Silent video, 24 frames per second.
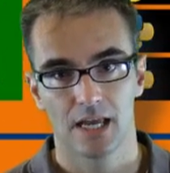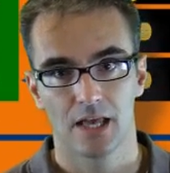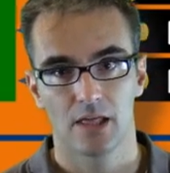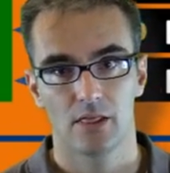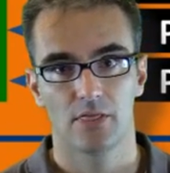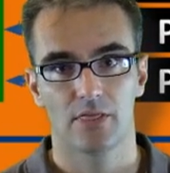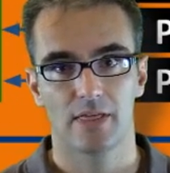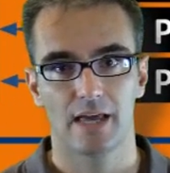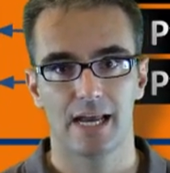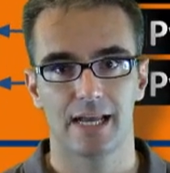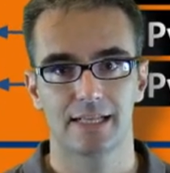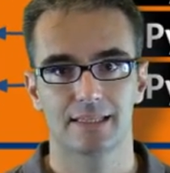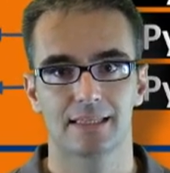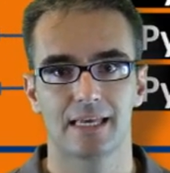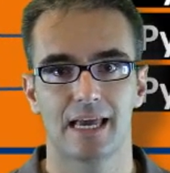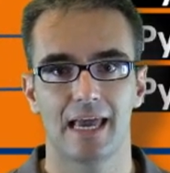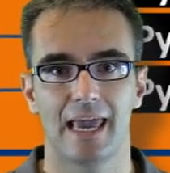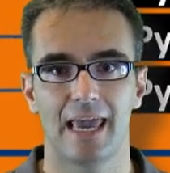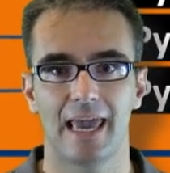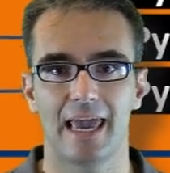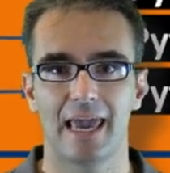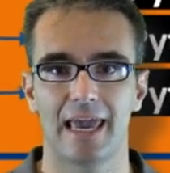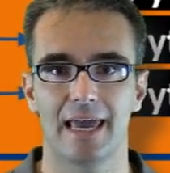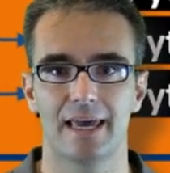that
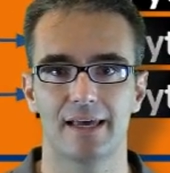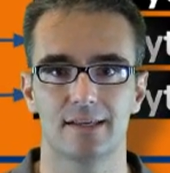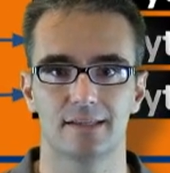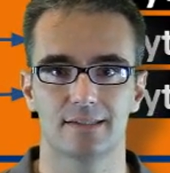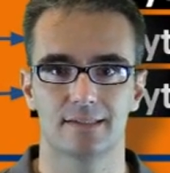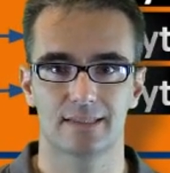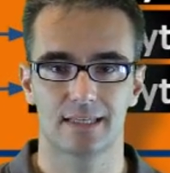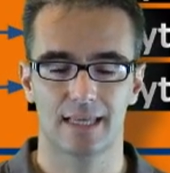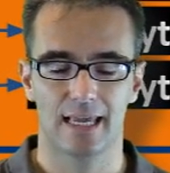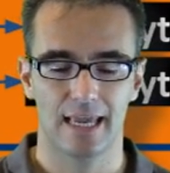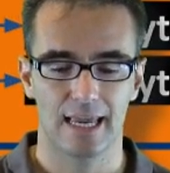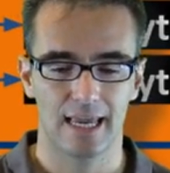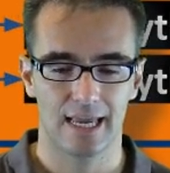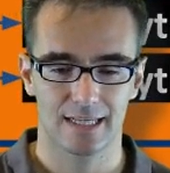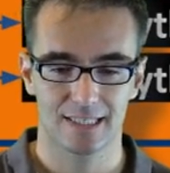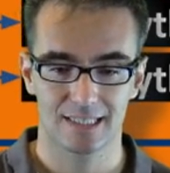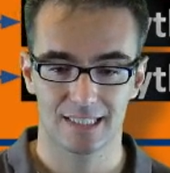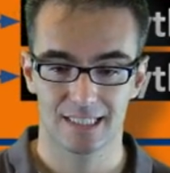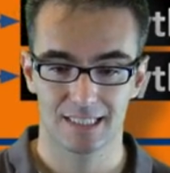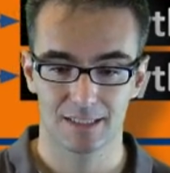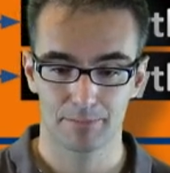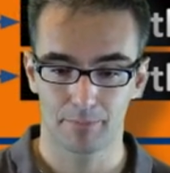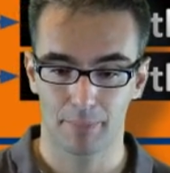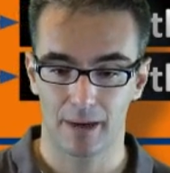has a
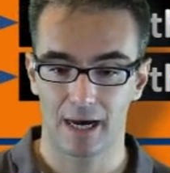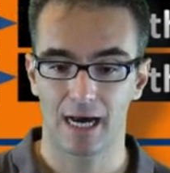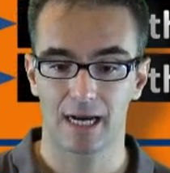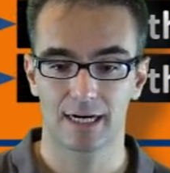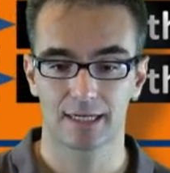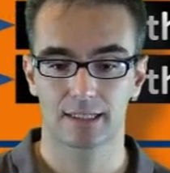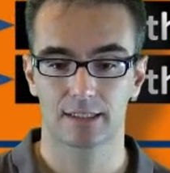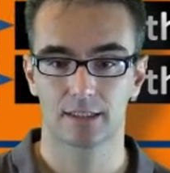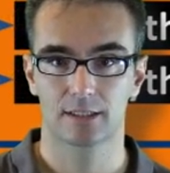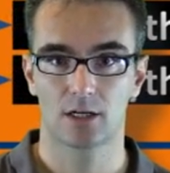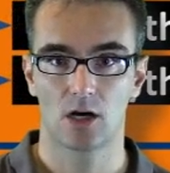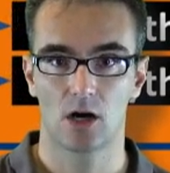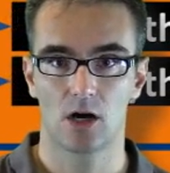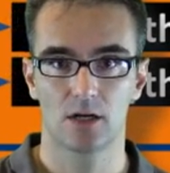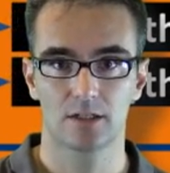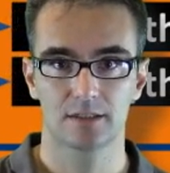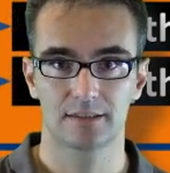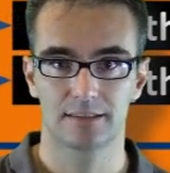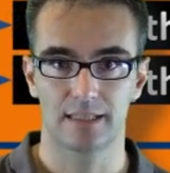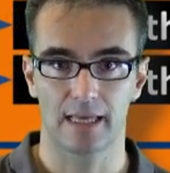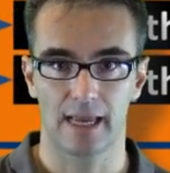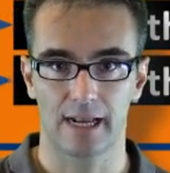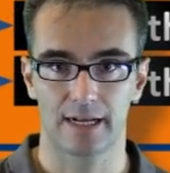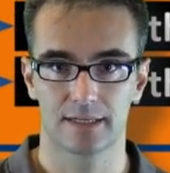Spark
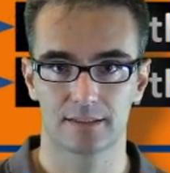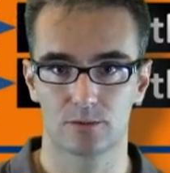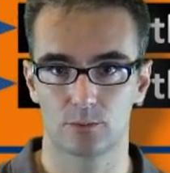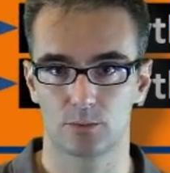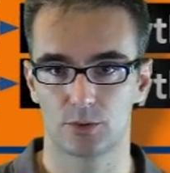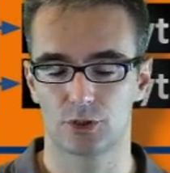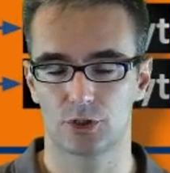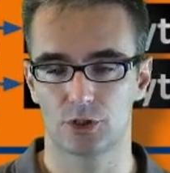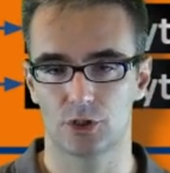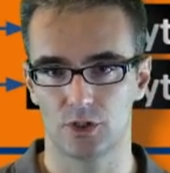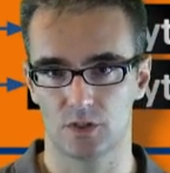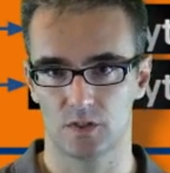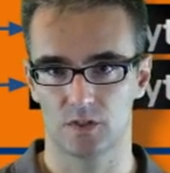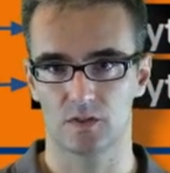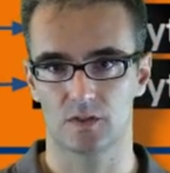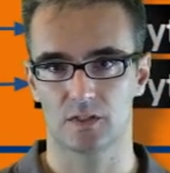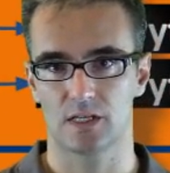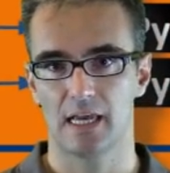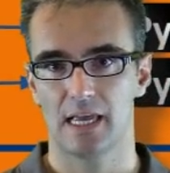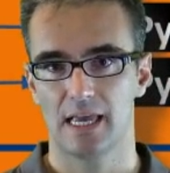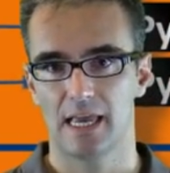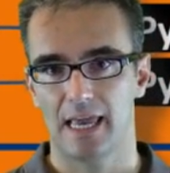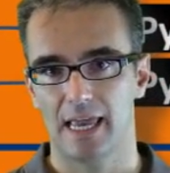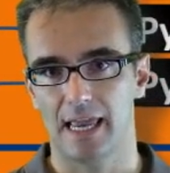context, which is
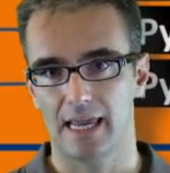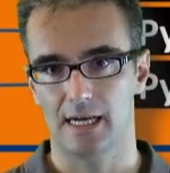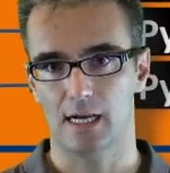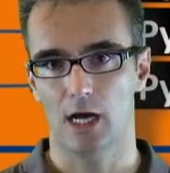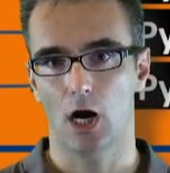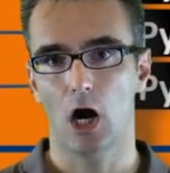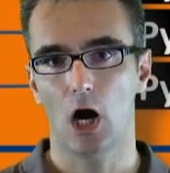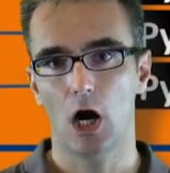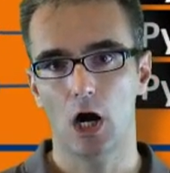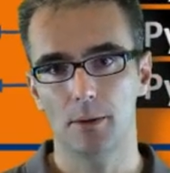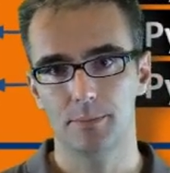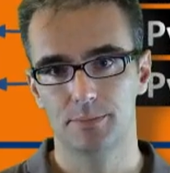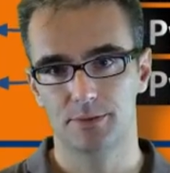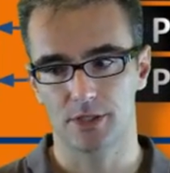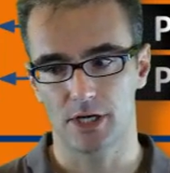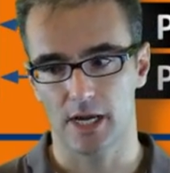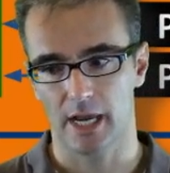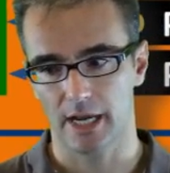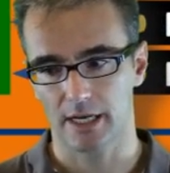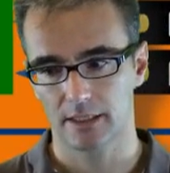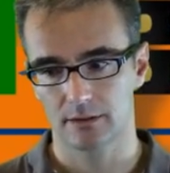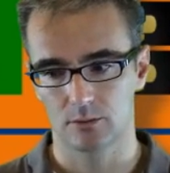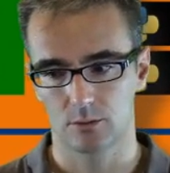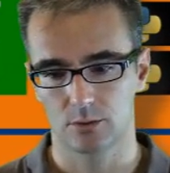an
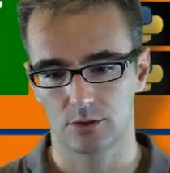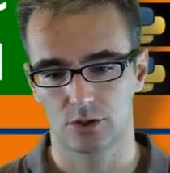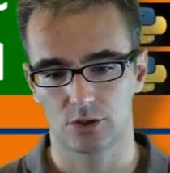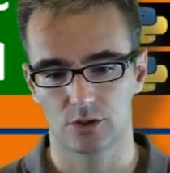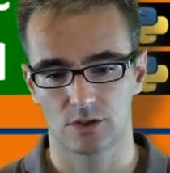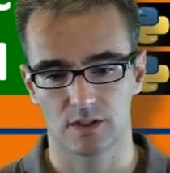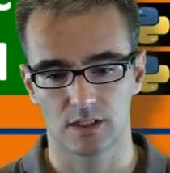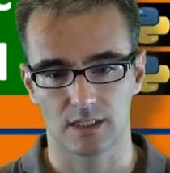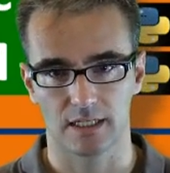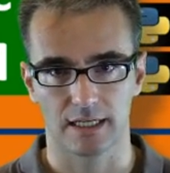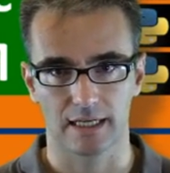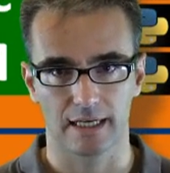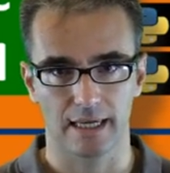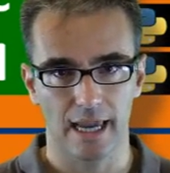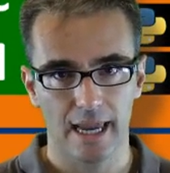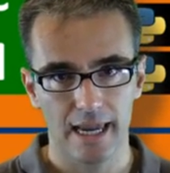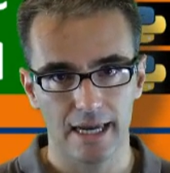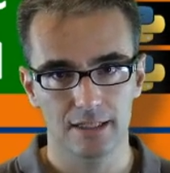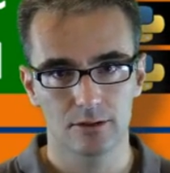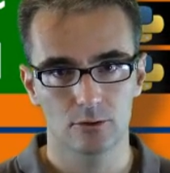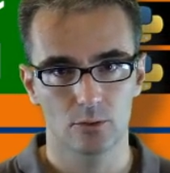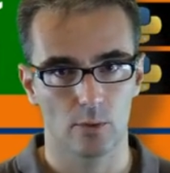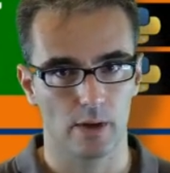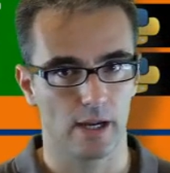object, which is the
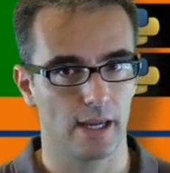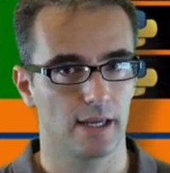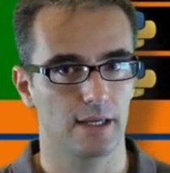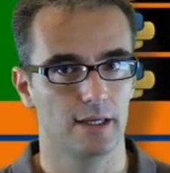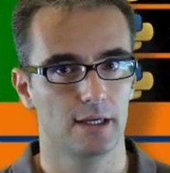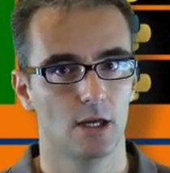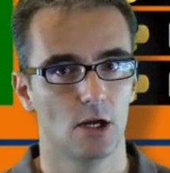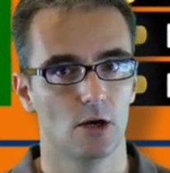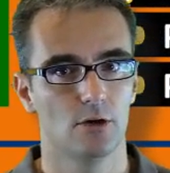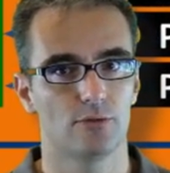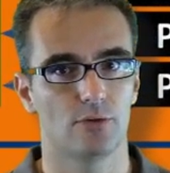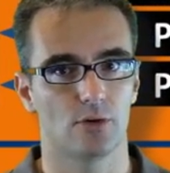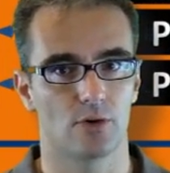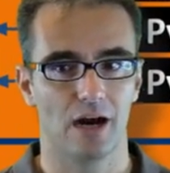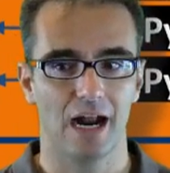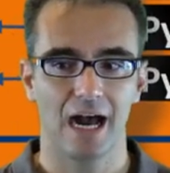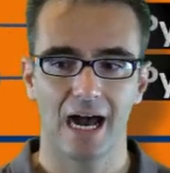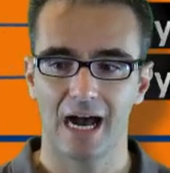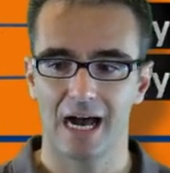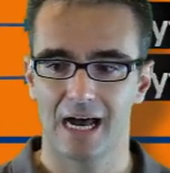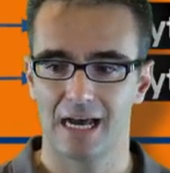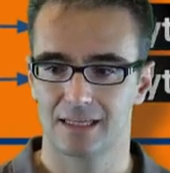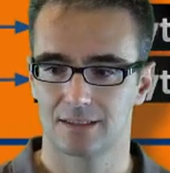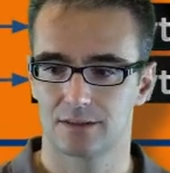gateway for
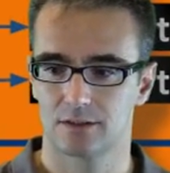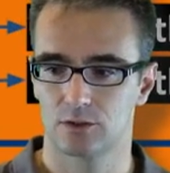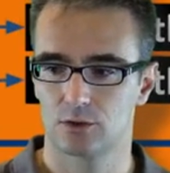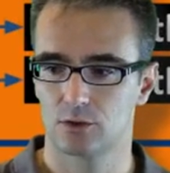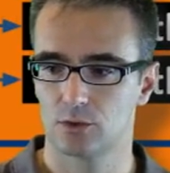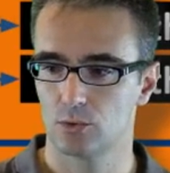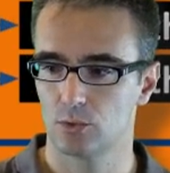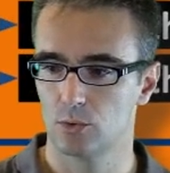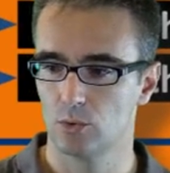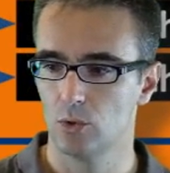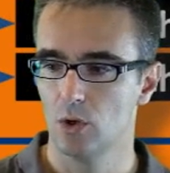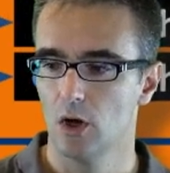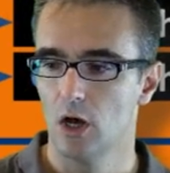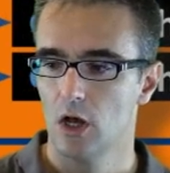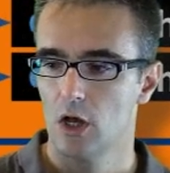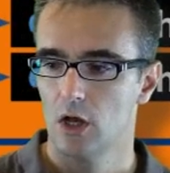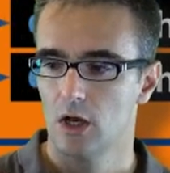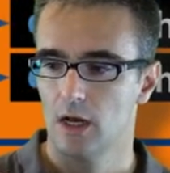us to